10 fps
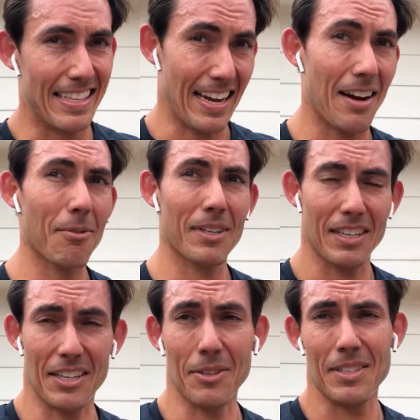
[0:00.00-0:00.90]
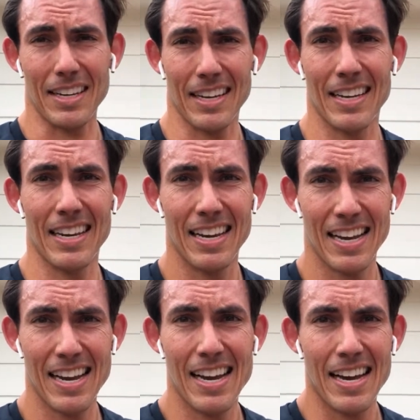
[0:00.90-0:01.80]
that was a doozy.
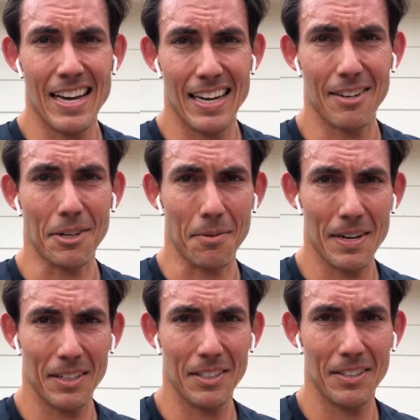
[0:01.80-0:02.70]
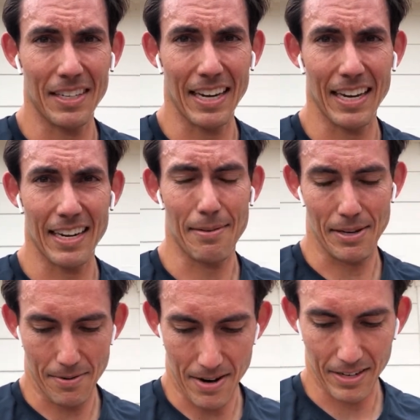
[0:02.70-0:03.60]
That was a real doozy. And
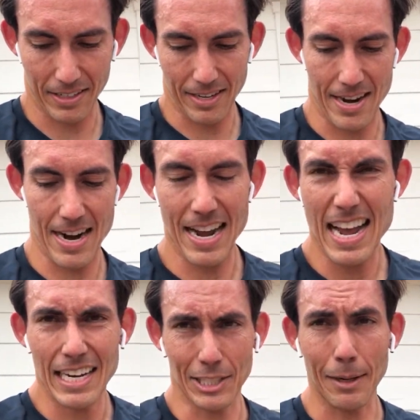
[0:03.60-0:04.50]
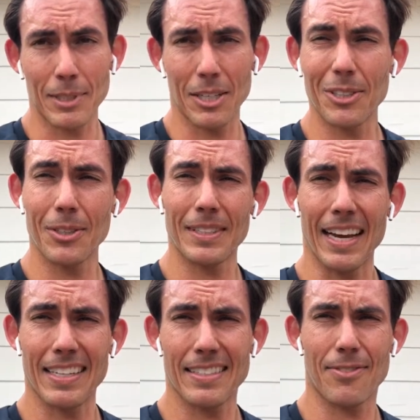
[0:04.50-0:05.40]
W, wow, killer. James, did you do
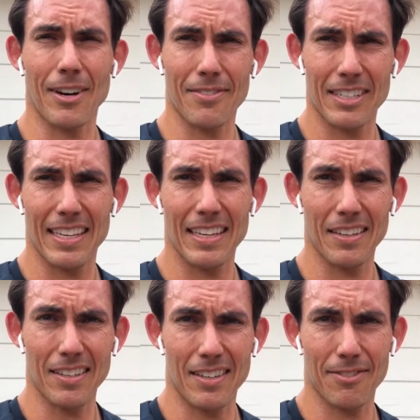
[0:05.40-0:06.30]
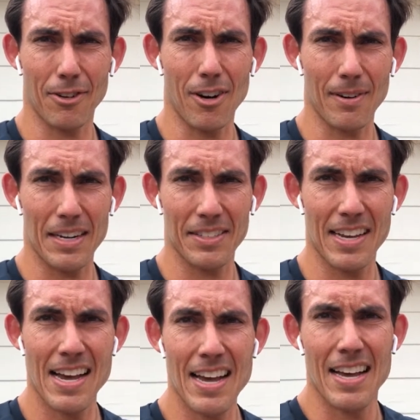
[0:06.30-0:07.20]
10s for everything, for all
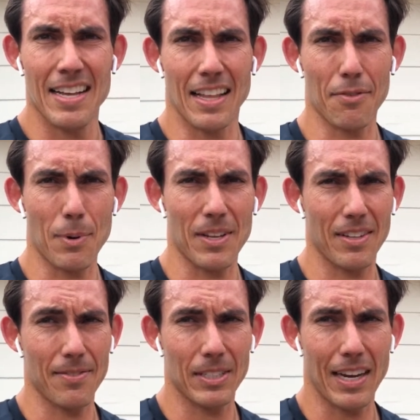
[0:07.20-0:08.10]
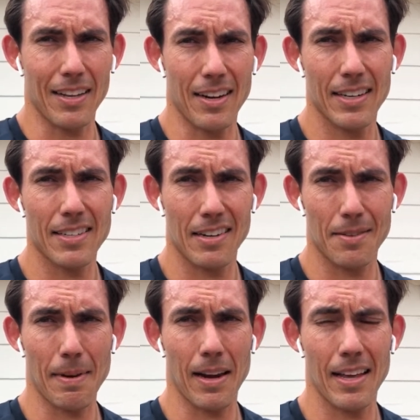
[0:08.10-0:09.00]
rounds? Love you, brother. Love you, Tyler.
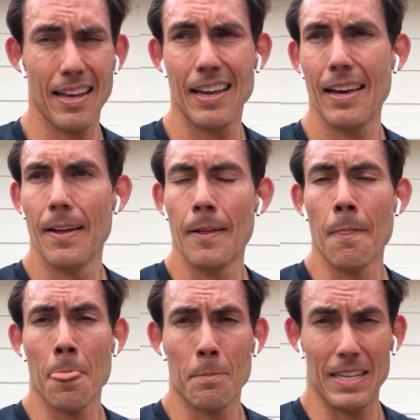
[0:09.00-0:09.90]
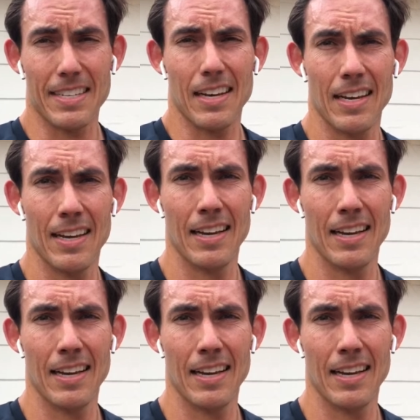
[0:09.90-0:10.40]
Seriously, man. Miss you.